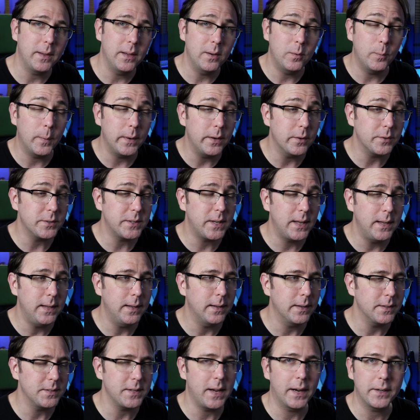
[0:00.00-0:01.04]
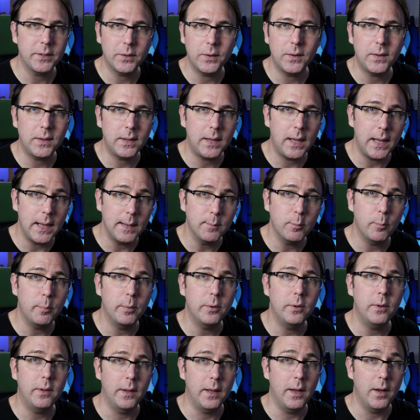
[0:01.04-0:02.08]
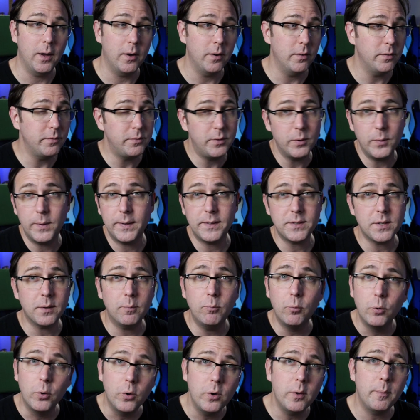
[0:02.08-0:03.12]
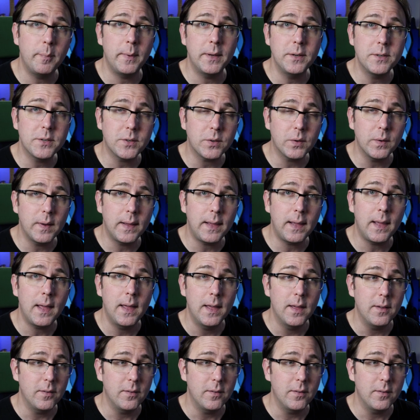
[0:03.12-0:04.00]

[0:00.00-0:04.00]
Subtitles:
in Windows 10 is actually capable of doing some rudimentary